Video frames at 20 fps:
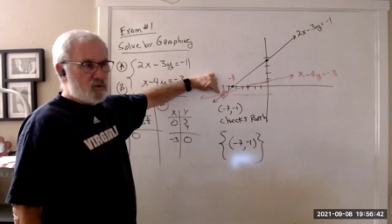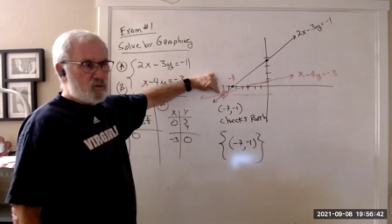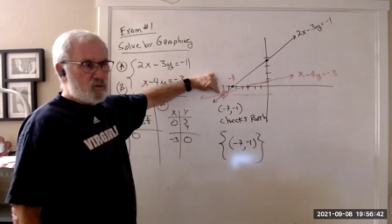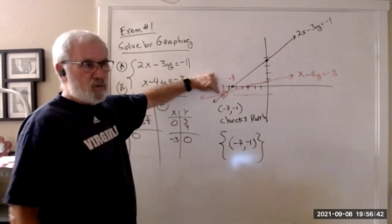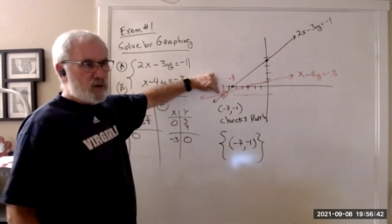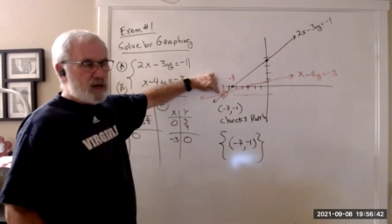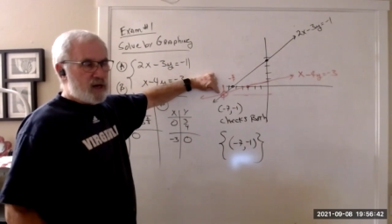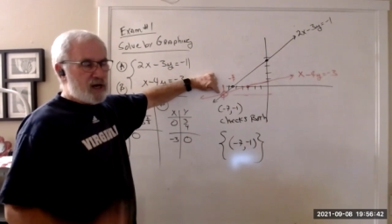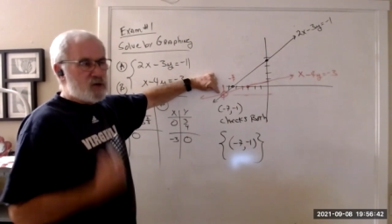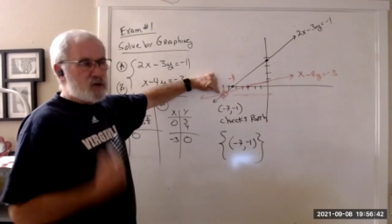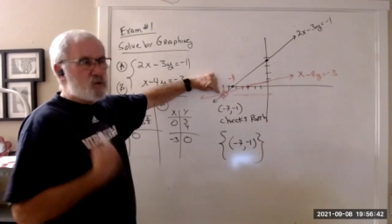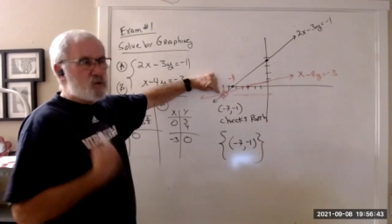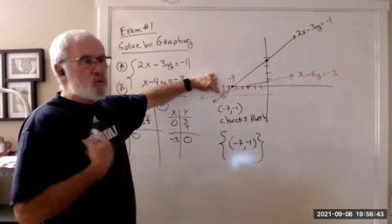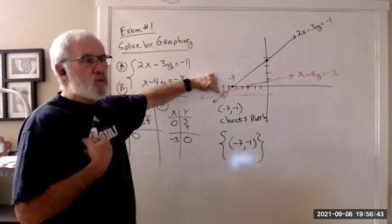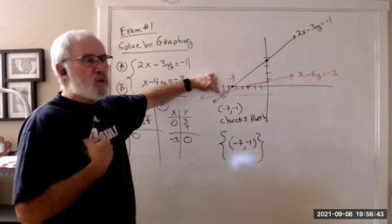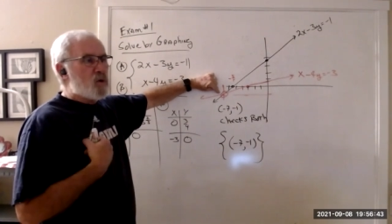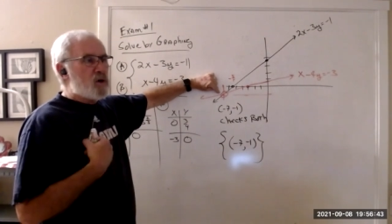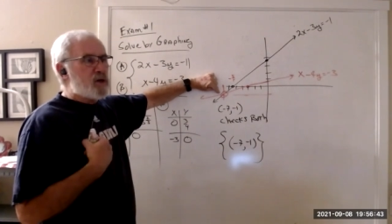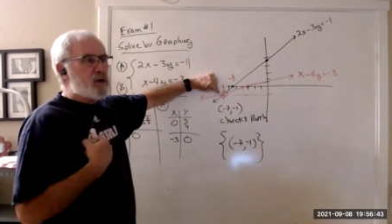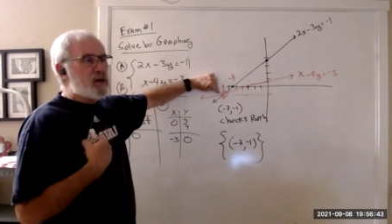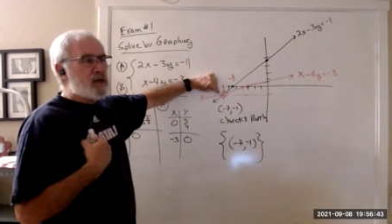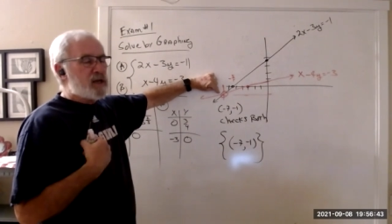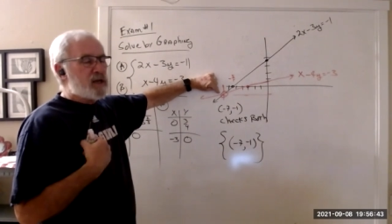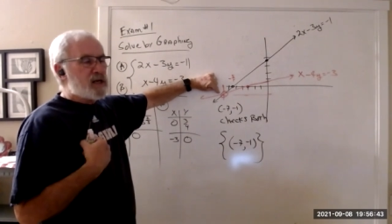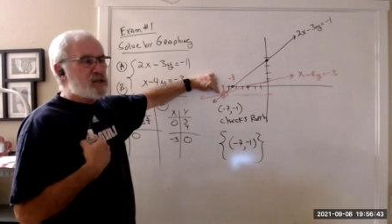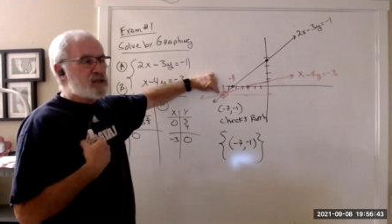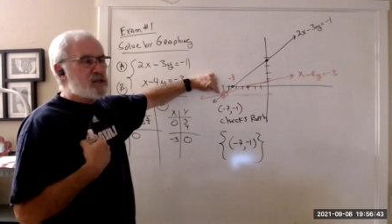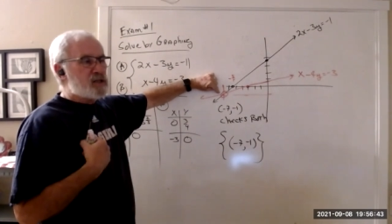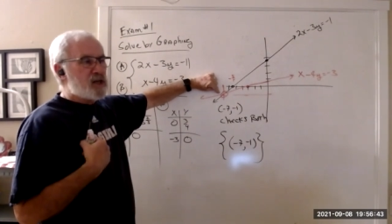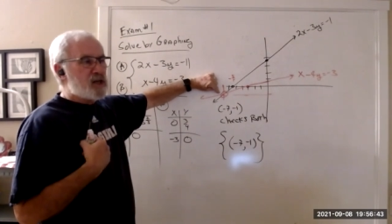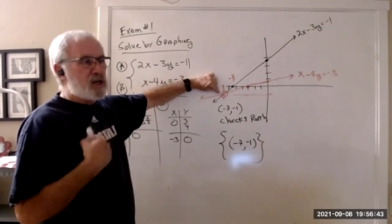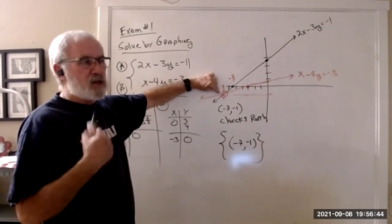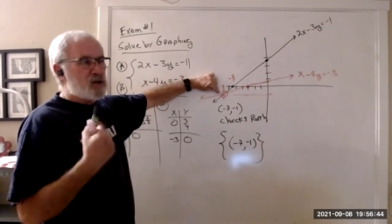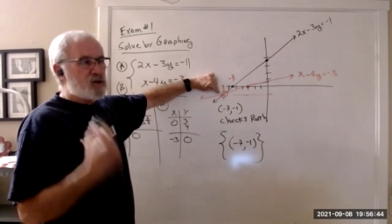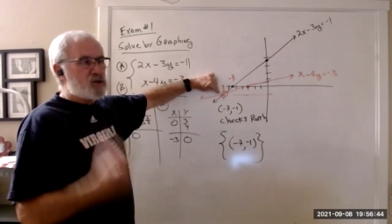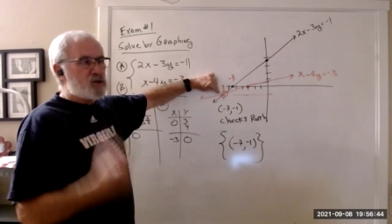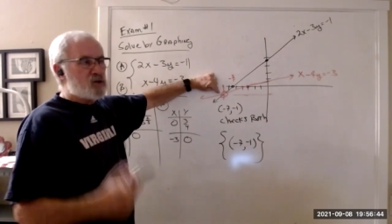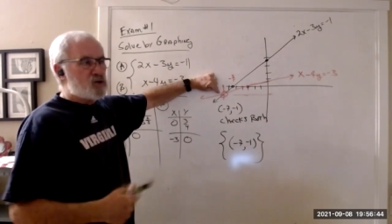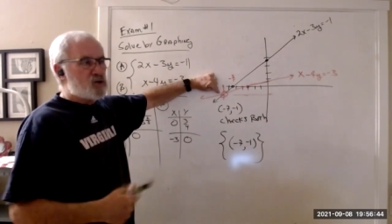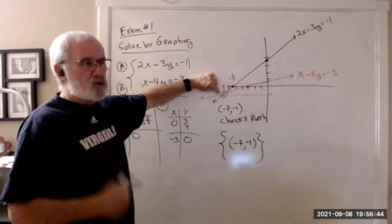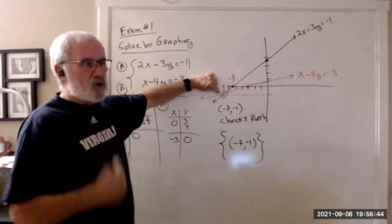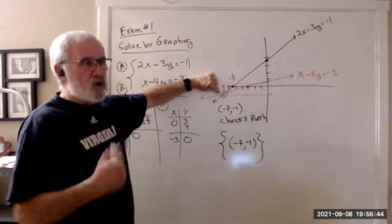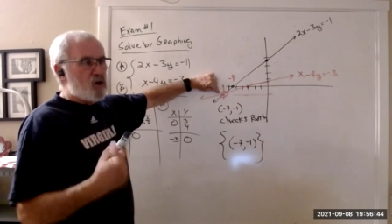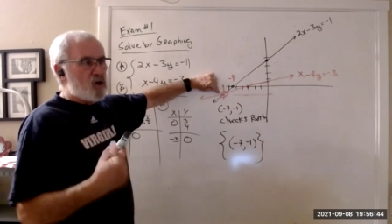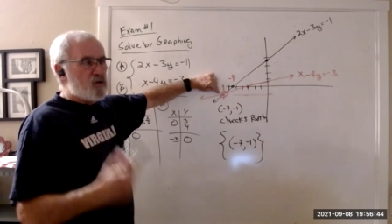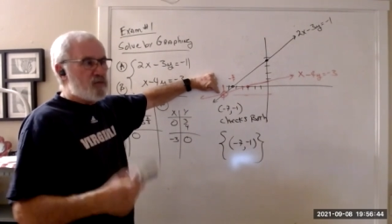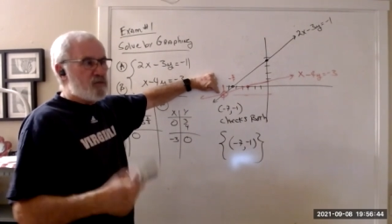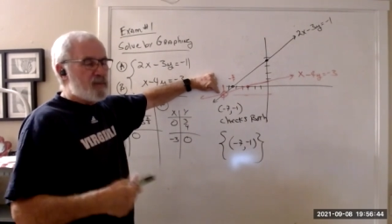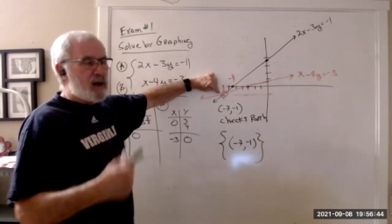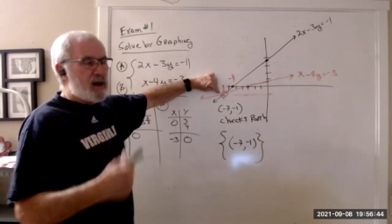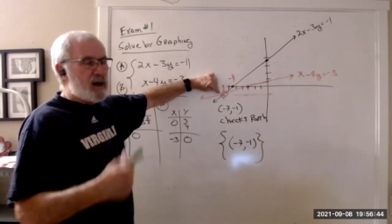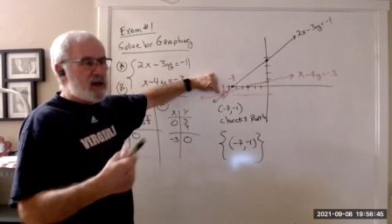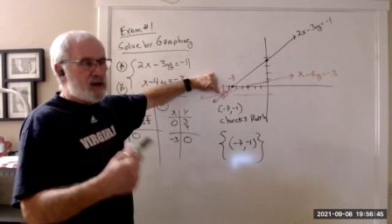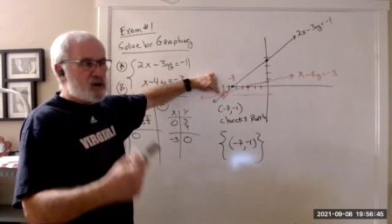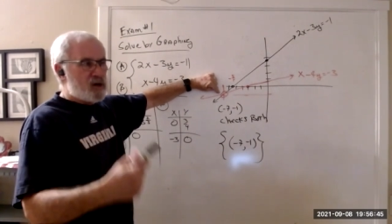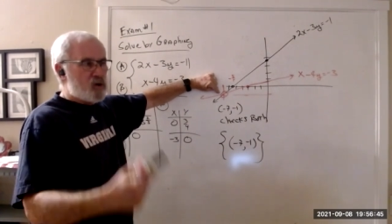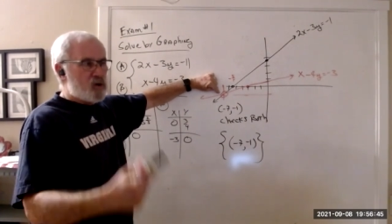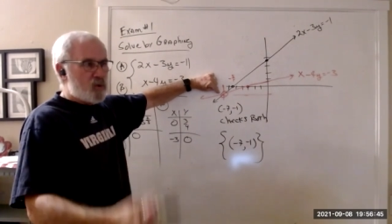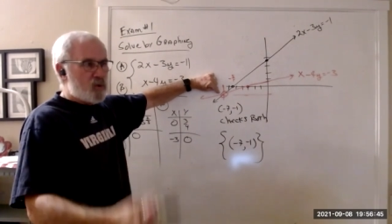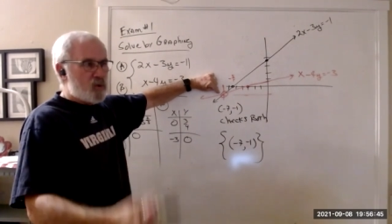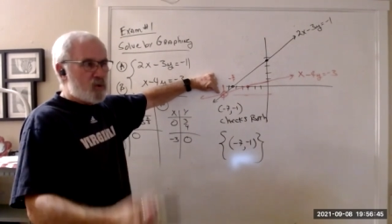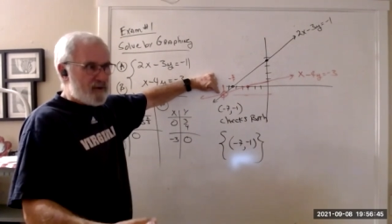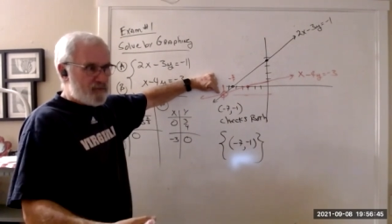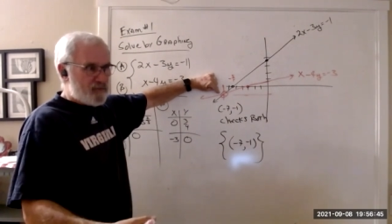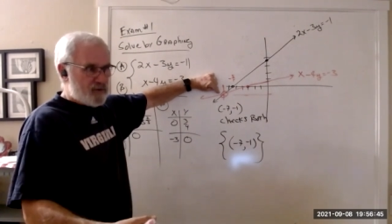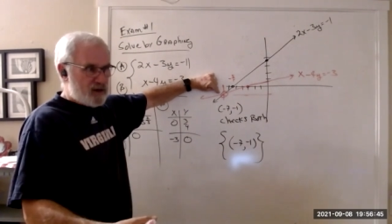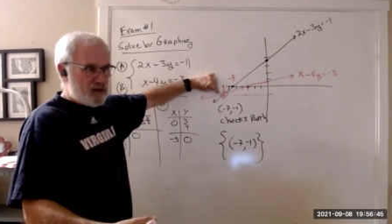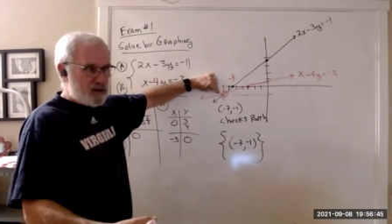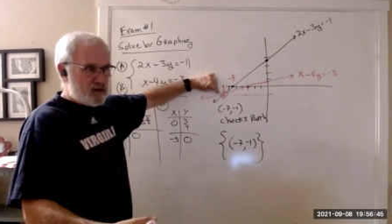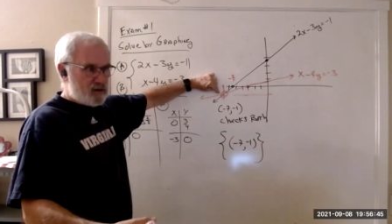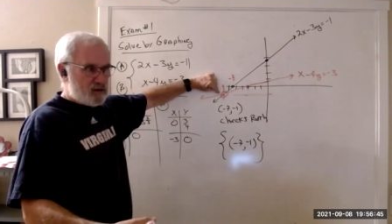When I do one and I say solve by graphing,